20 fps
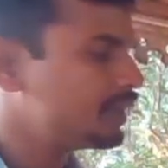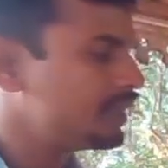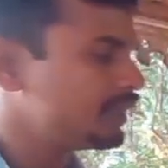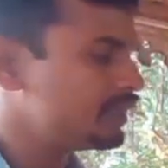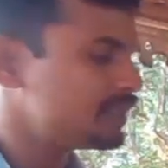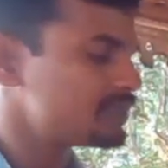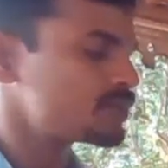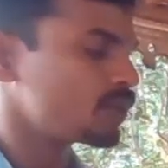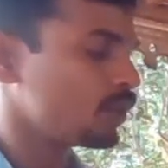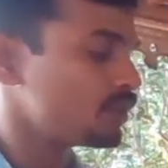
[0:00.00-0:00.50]

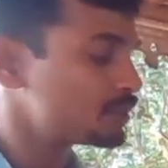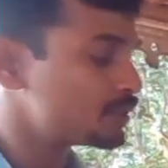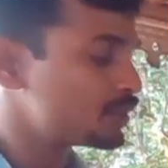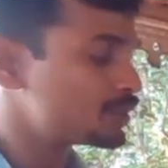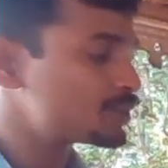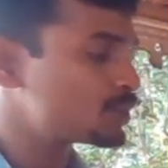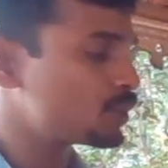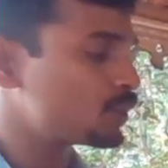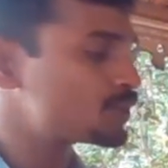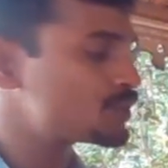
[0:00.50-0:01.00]
It is
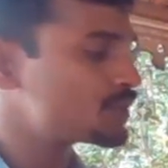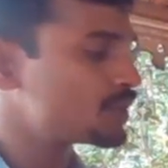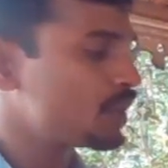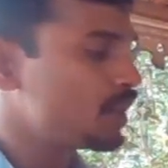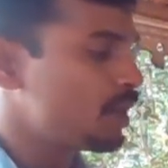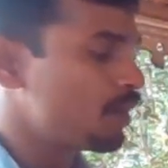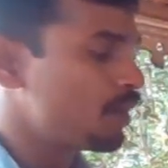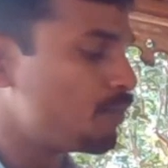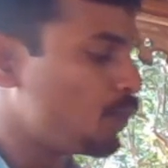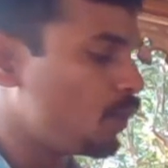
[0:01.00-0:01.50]
also shows
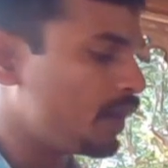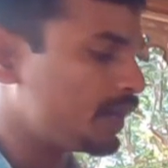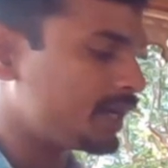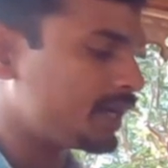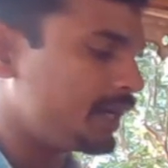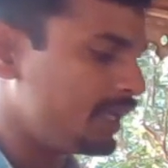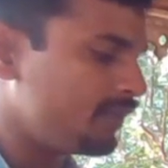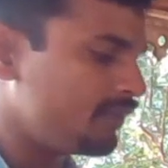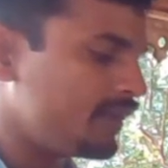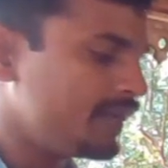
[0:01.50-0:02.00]
poor
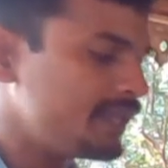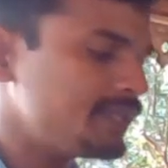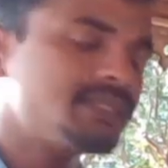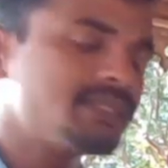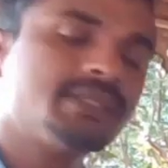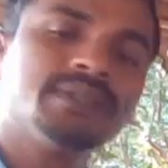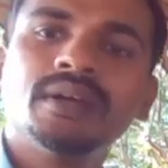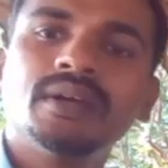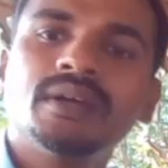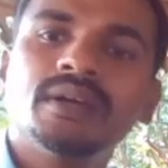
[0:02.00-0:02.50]
cleavage,
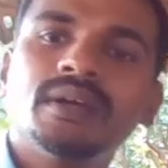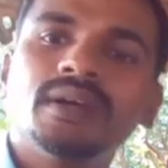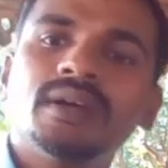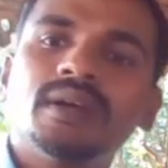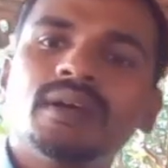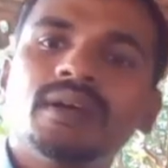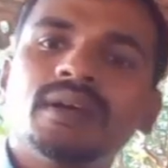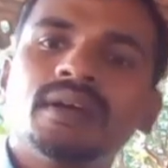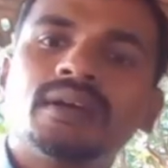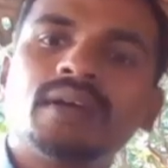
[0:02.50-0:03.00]

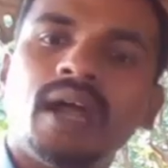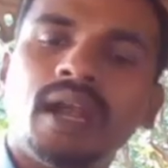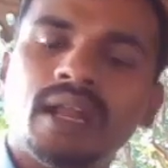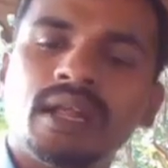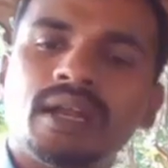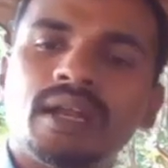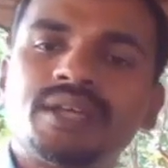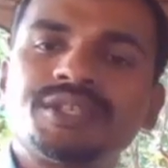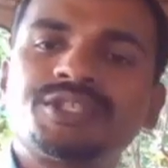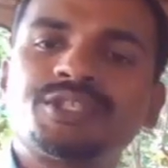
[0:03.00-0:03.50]

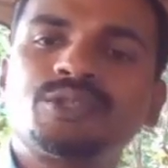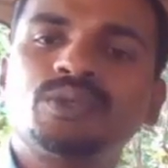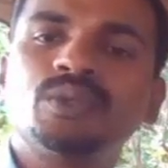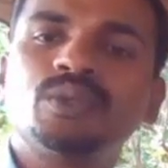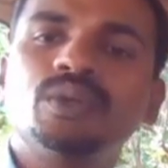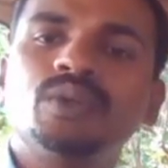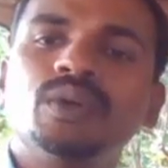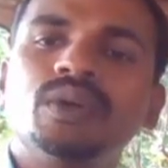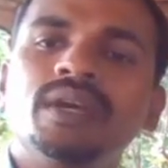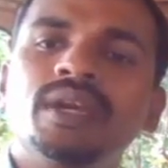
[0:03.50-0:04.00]
colorless
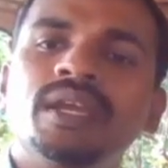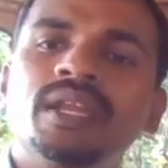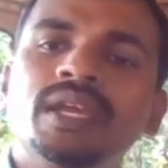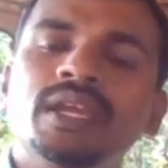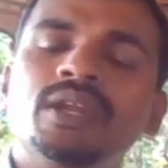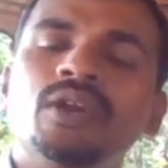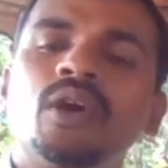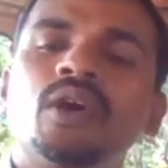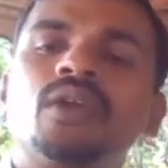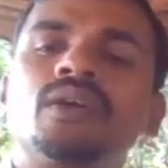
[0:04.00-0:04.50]
to
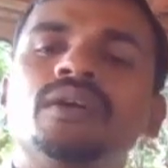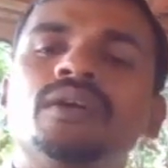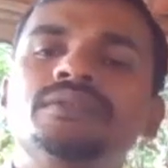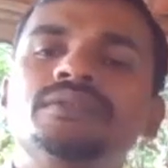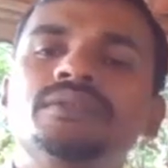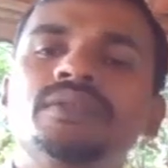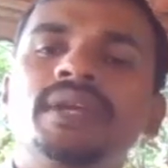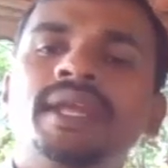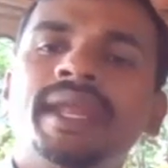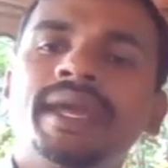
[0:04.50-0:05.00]
green or
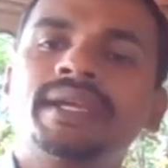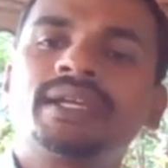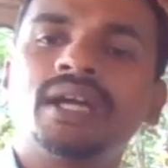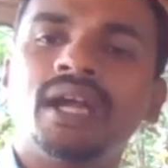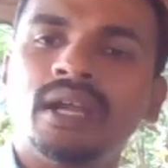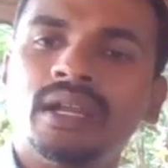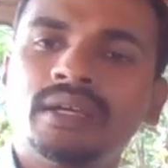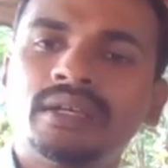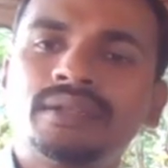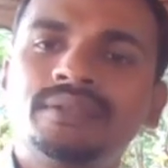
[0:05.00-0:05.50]
gray
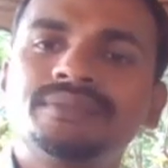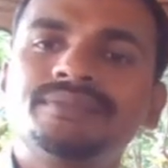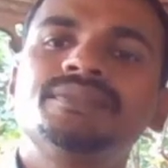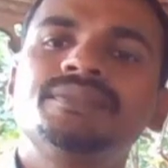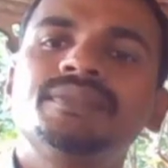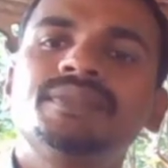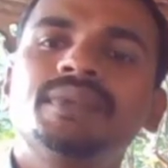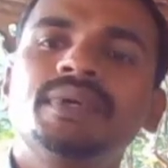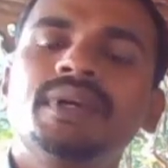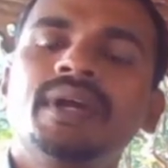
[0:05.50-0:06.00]
color
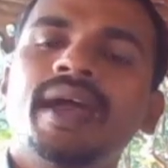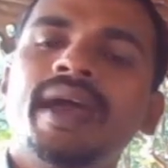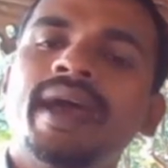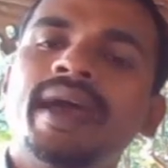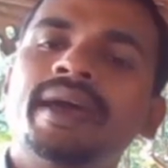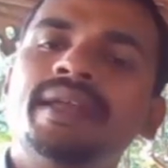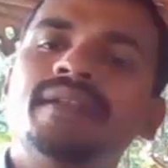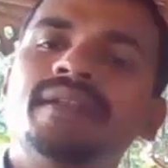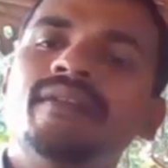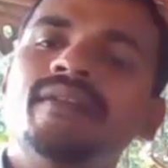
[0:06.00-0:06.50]

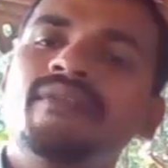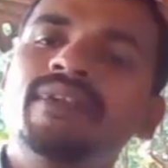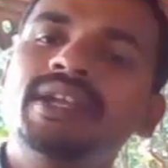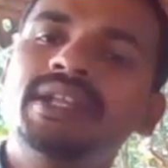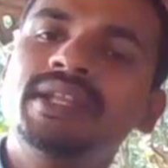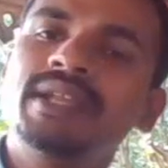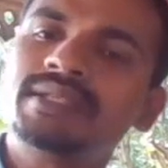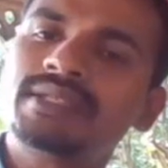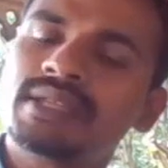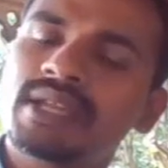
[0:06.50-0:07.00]
and
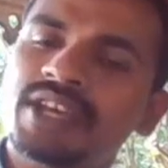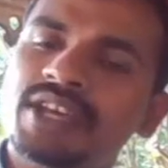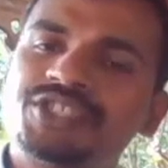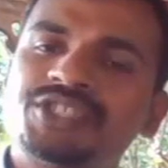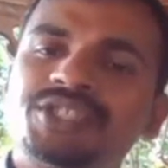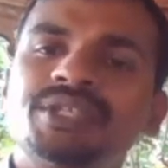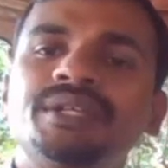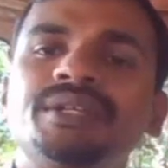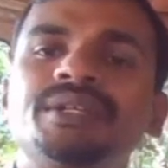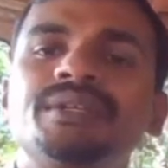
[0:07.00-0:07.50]
vitreous
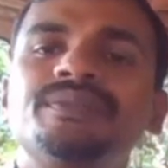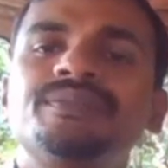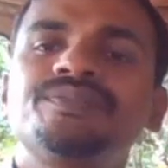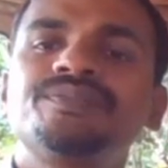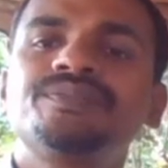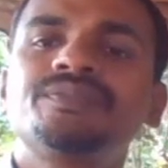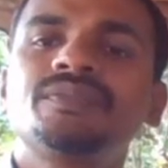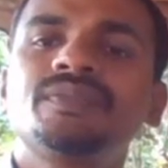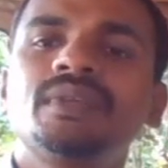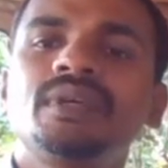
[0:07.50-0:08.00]
luster
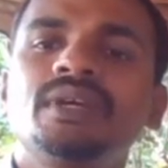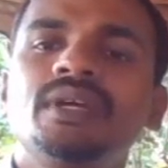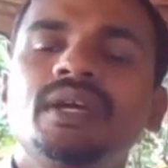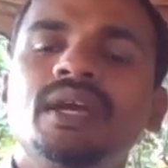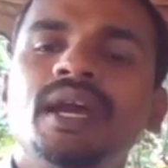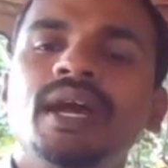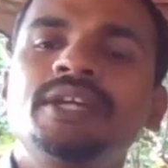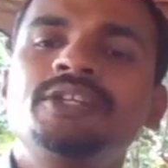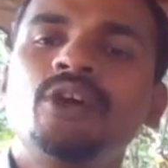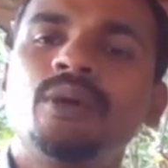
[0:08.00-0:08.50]

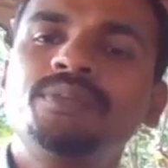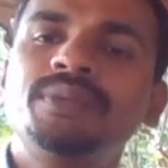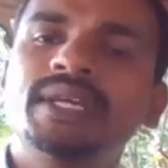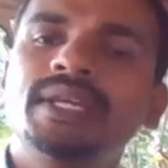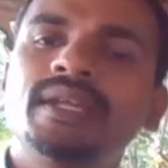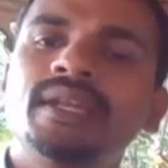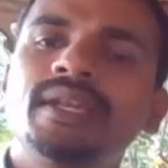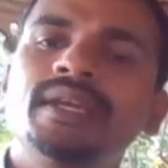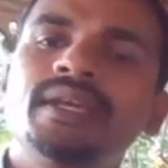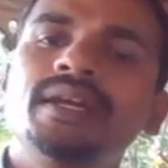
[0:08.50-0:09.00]
and
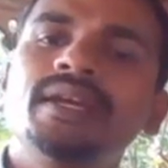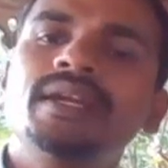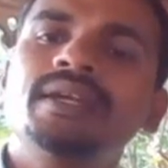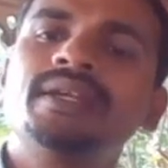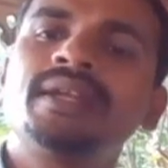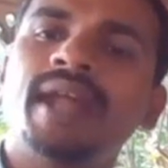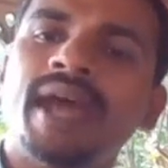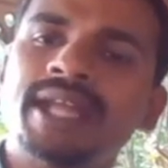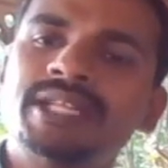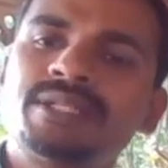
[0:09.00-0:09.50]
optically
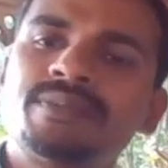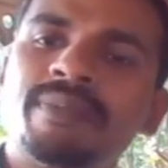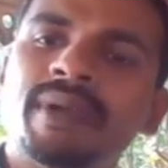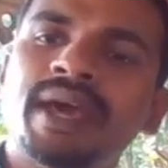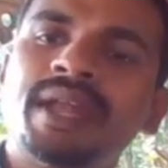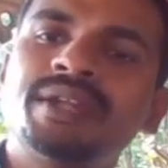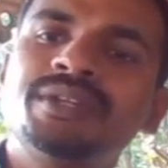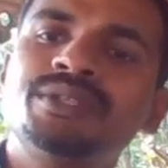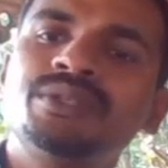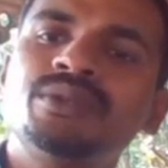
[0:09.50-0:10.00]

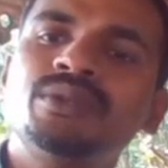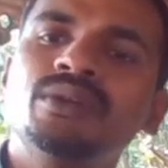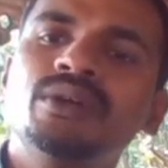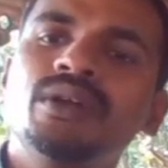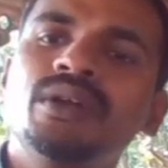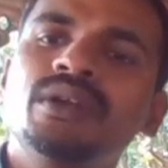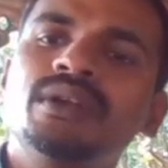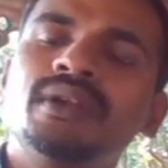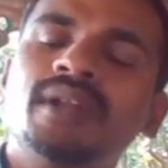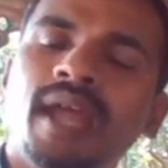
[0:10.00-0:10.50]
transparent to
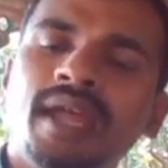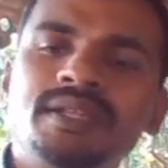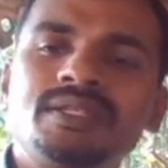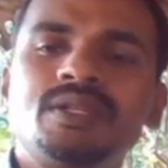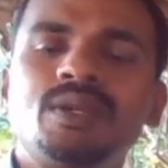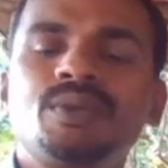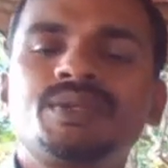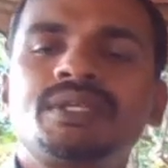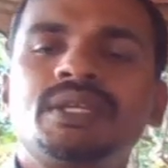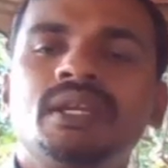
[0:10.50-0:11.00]

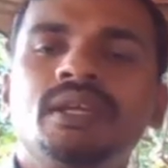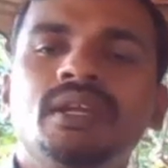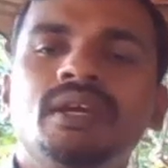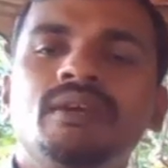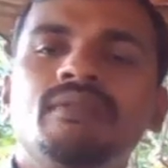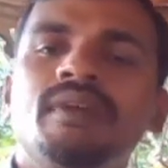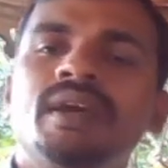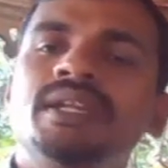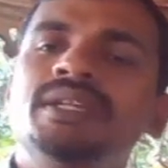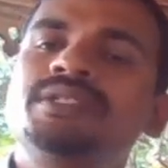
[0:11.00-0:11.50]
translucent
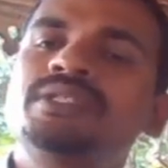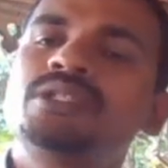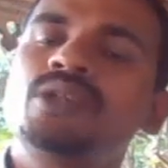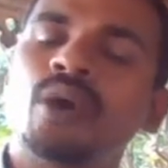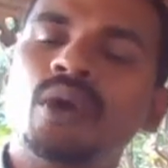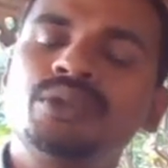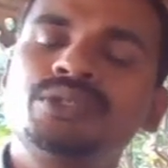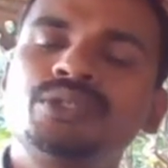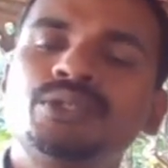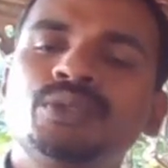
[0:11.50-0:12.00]
when it's
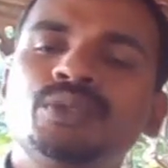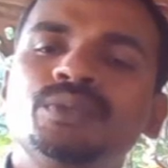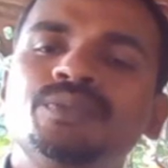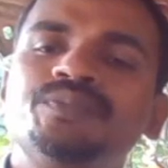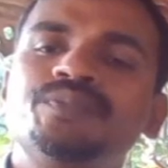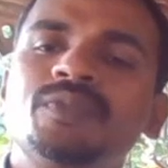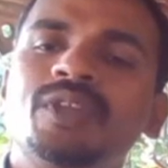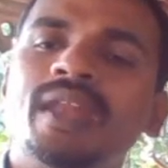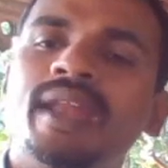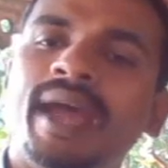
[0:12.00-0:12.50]
shown to
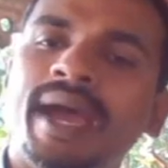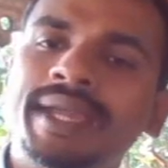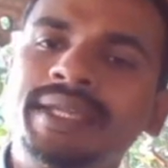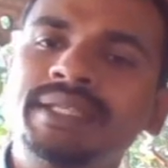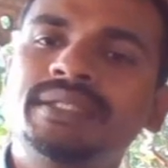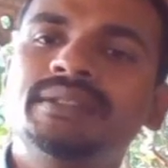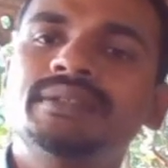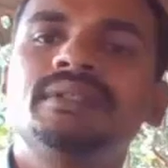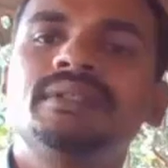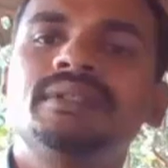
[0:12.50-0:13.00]

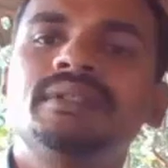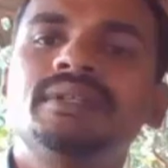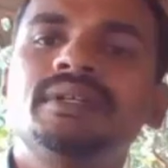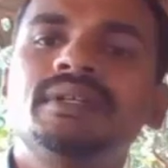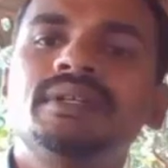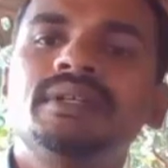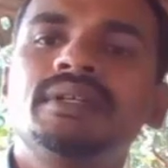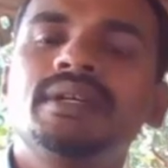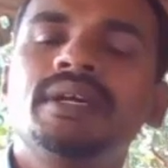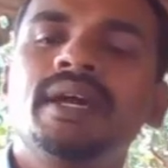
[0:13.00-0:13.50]
light
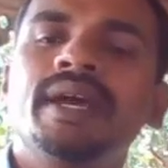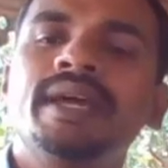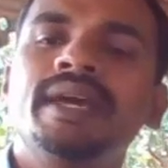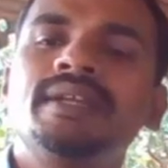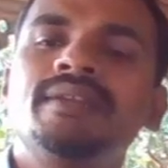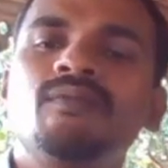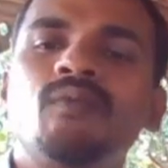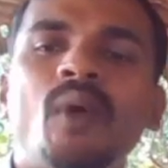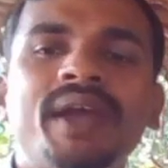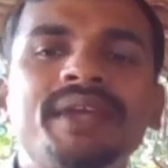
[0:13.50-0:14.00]

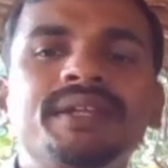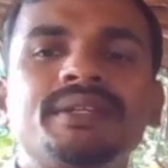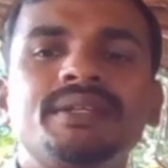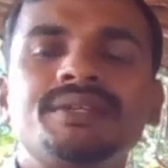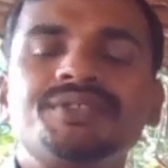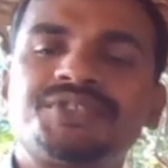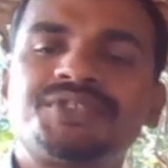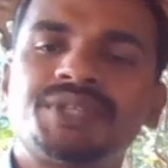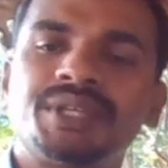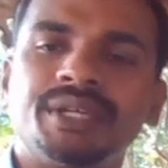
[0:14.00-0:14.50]
and
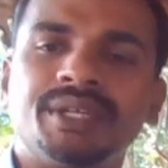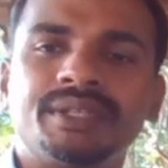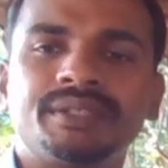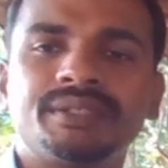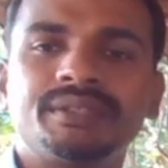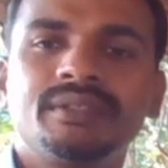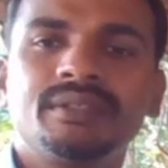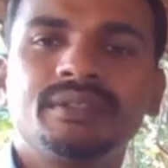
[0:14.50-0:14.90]
white streak.